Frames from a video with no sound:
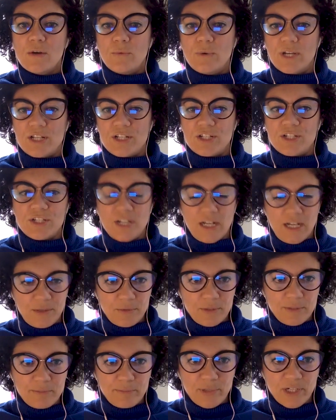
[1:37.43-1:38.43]
which
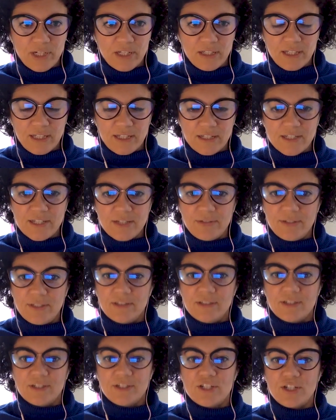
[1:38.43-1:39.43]
I will put a link to
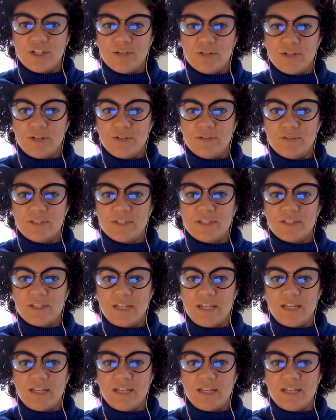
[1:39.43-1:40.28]
in the show notes,